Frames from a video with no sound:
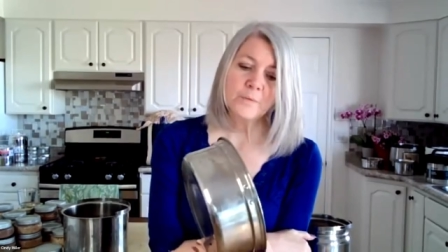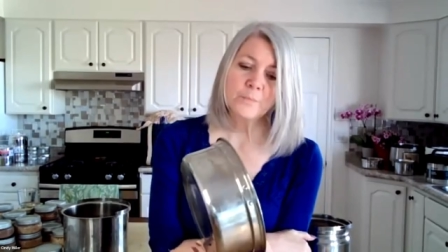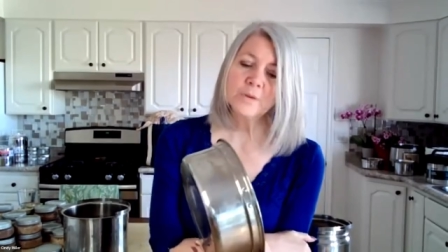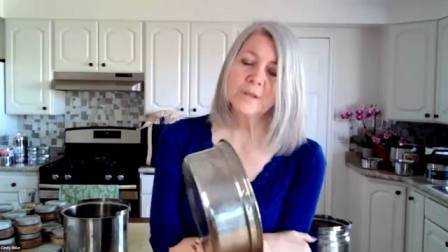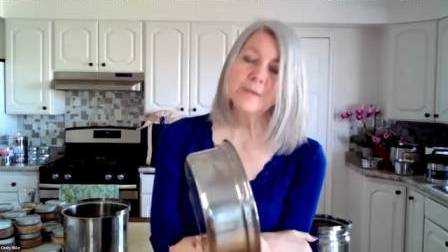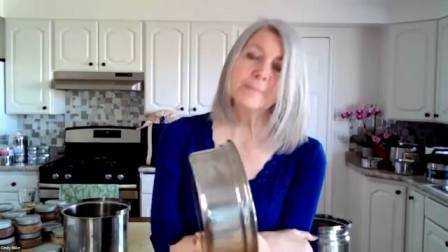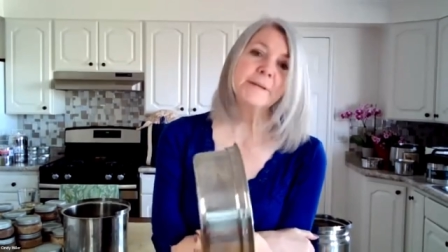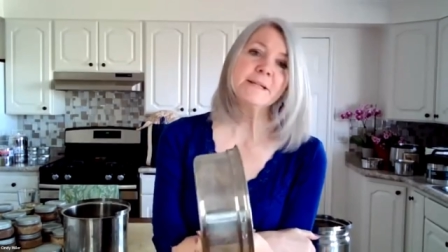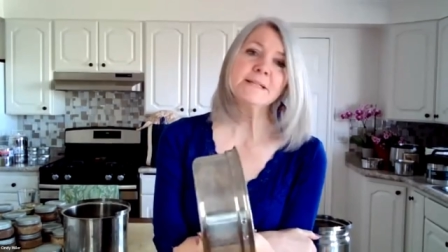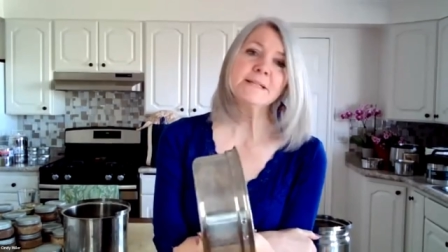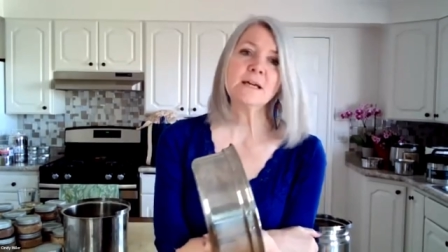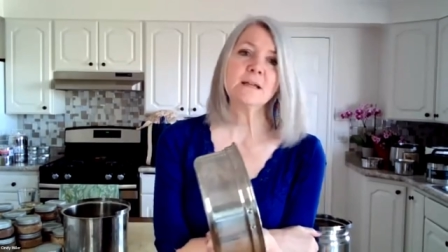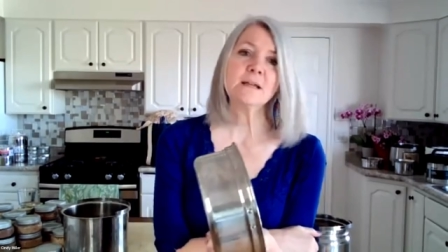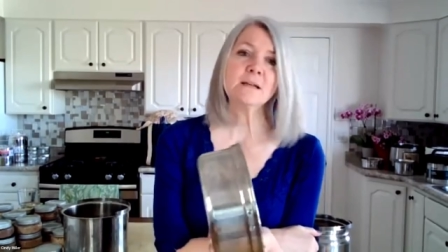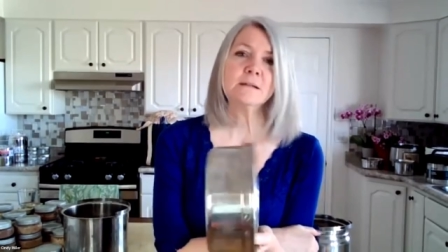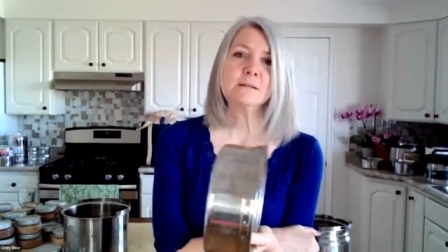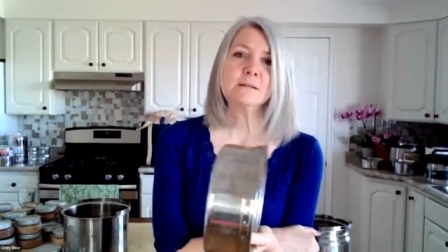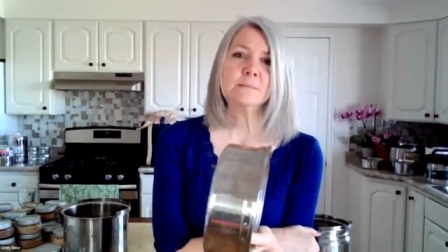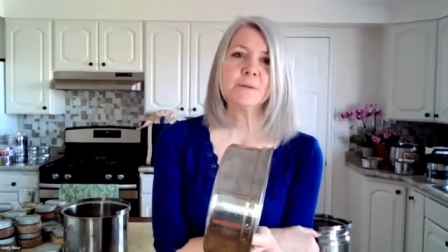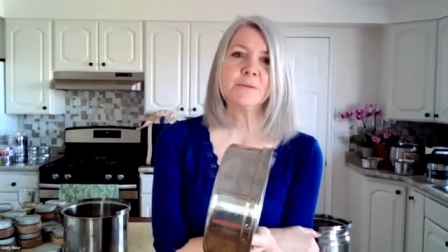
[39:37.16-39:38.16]
Will it be
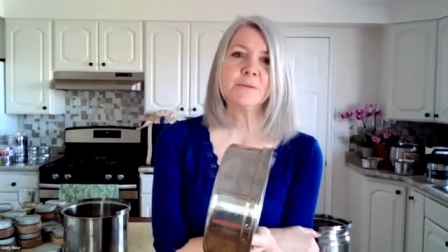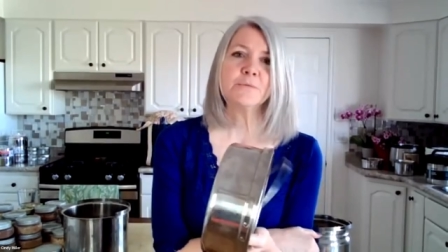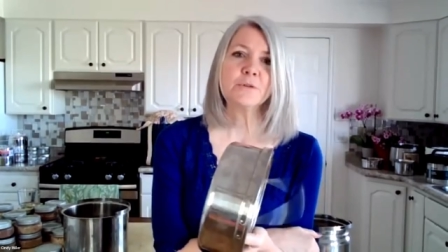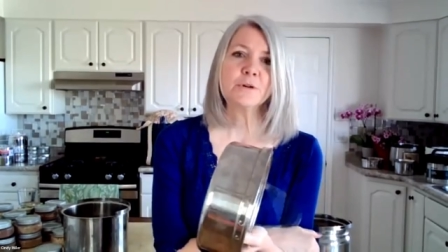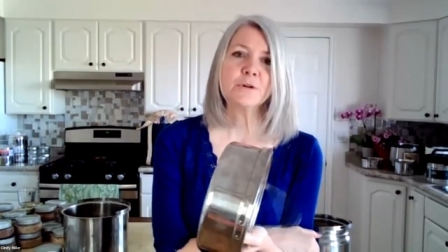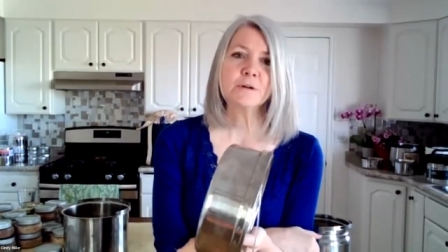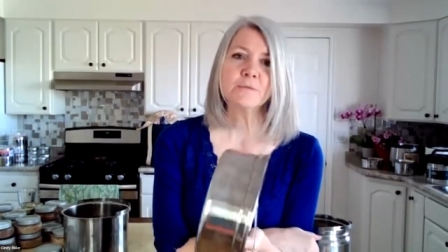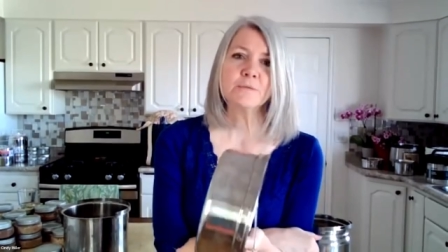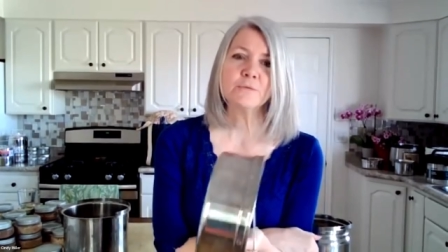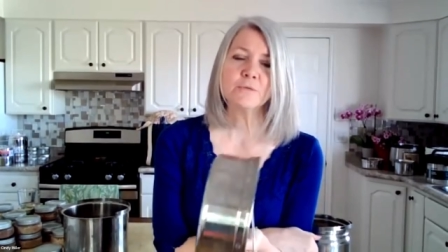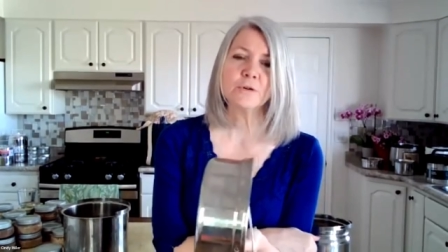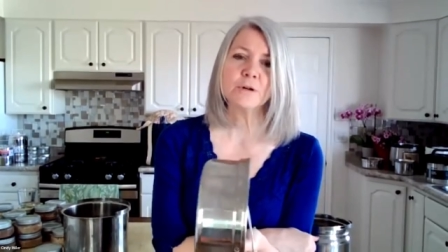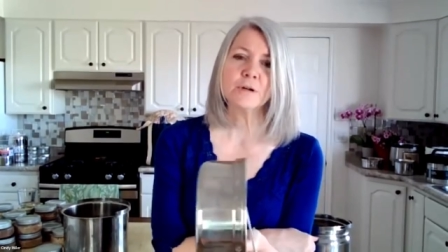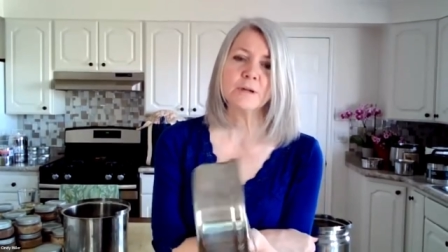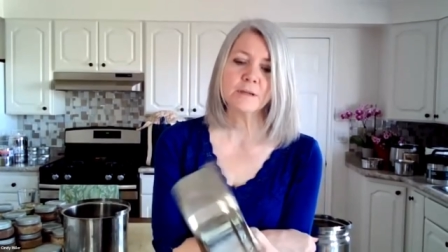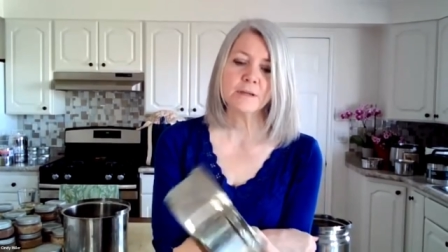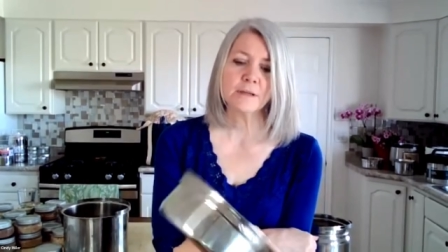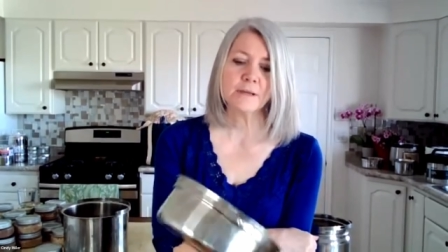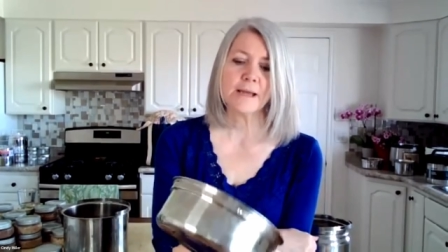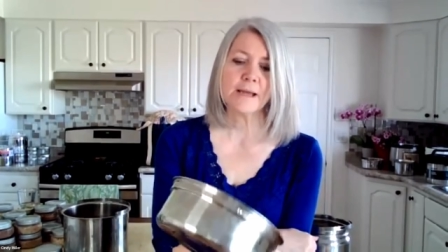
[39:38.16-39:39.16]
done before for
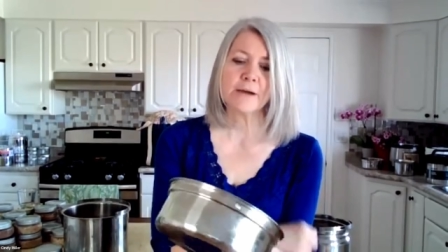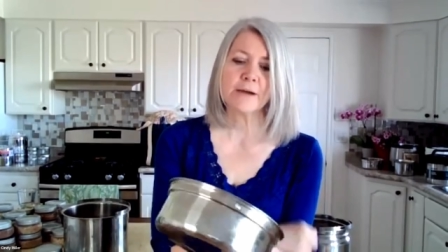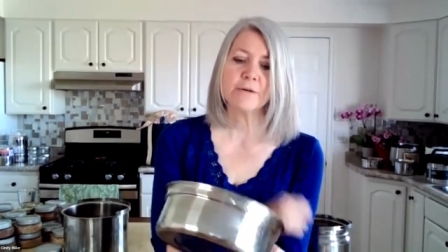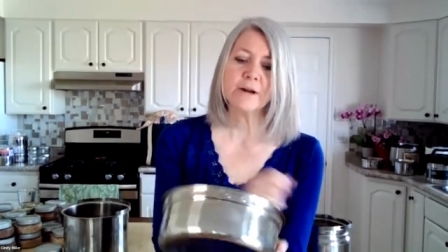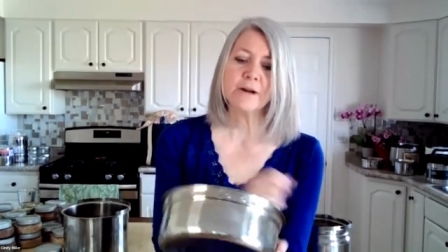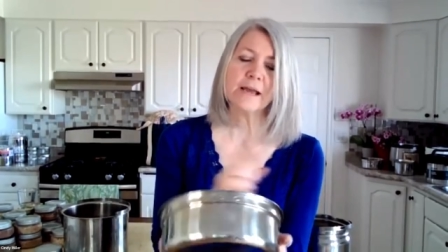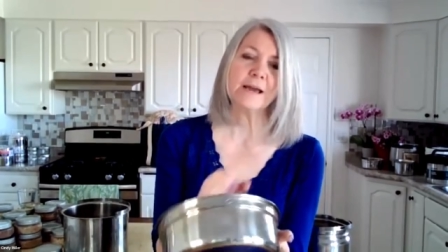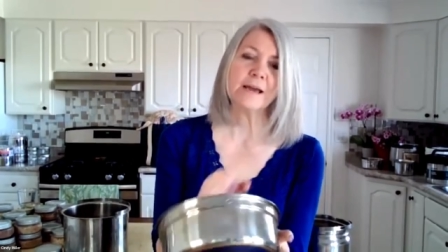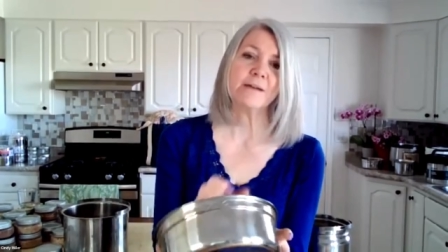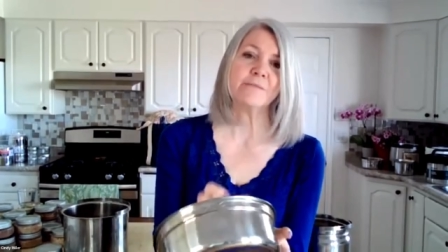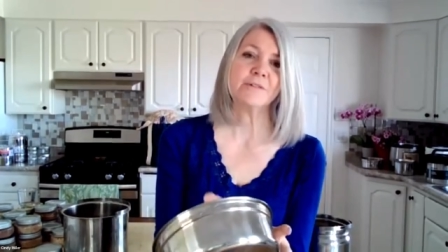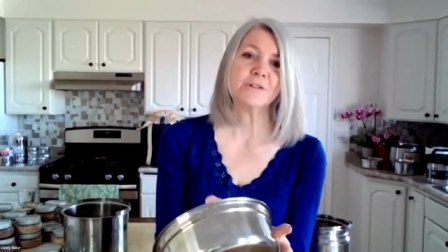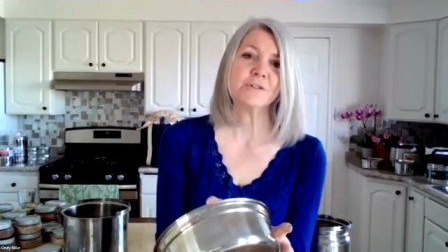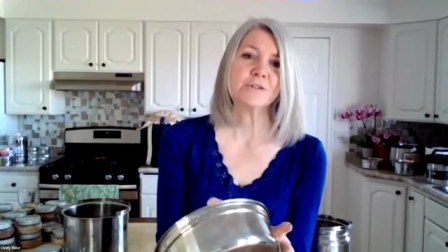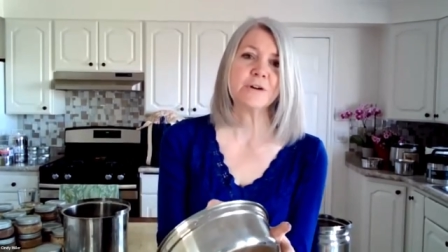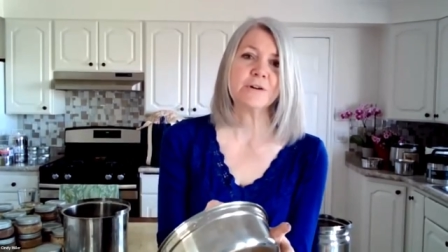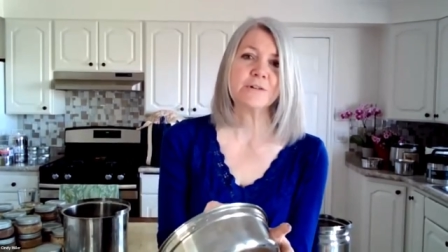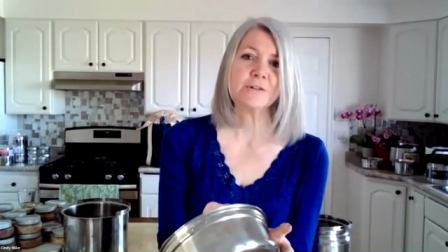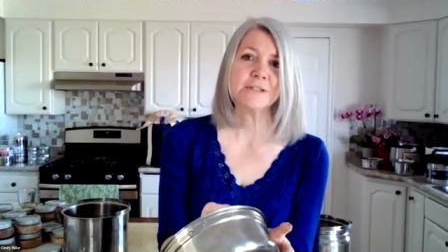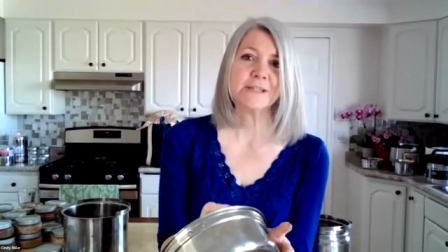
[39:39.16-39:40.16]
an hour and a half or
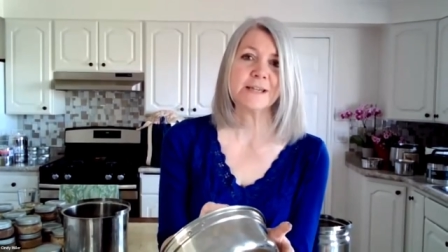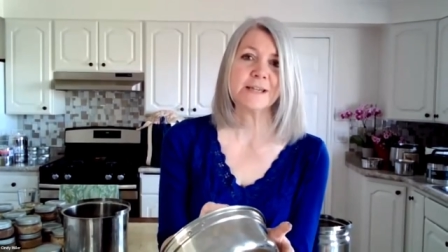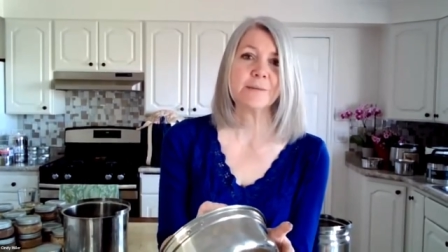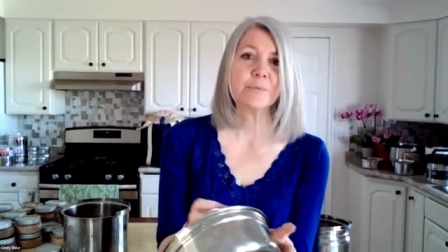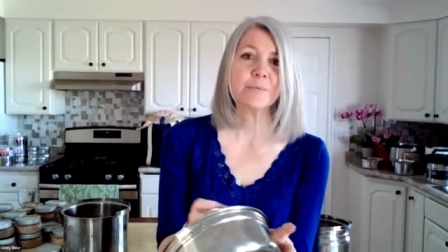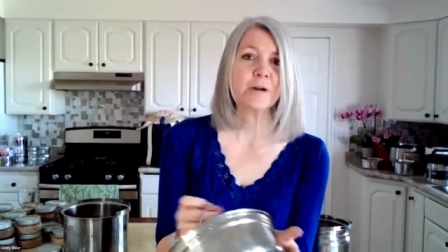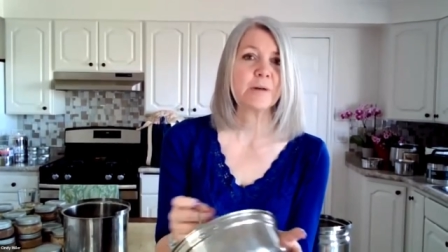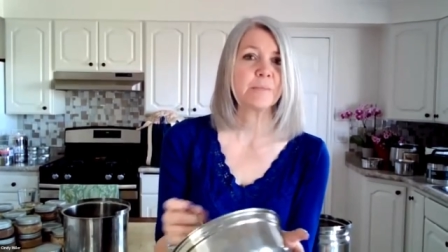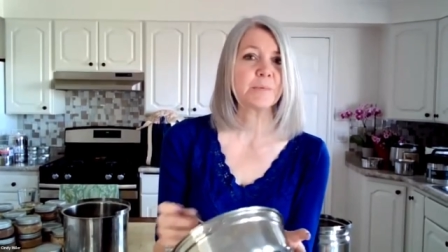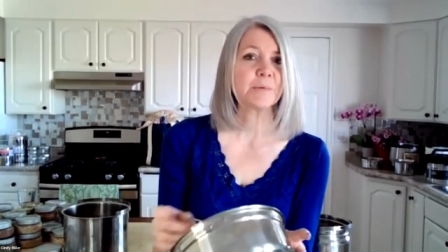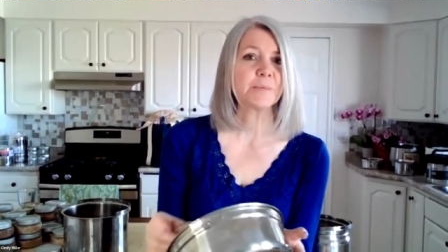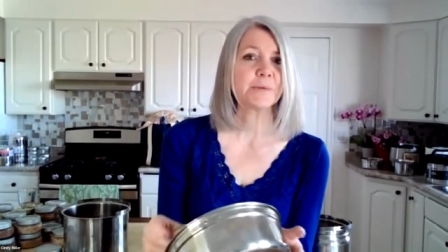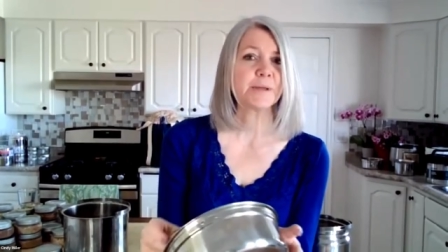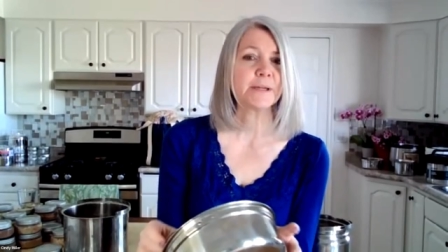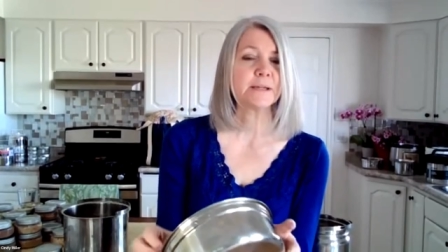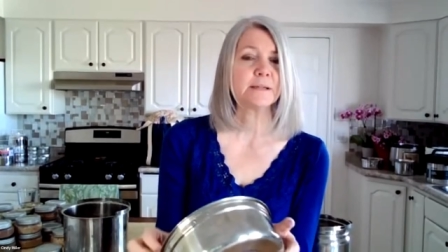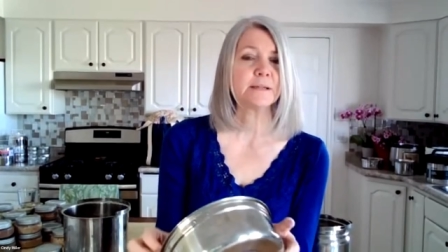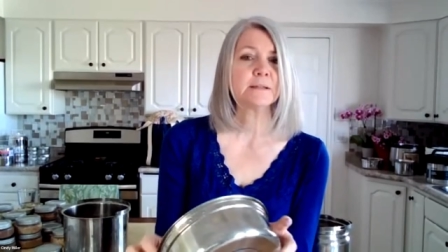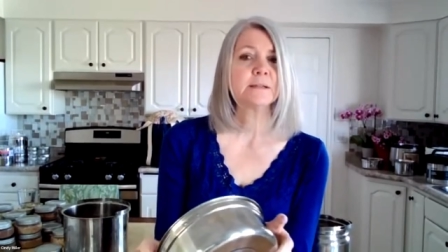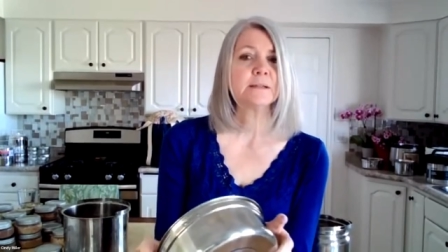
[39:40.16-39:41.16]
two hours? Yeah,
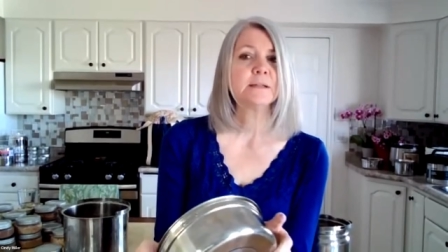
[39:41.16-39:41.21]
probably.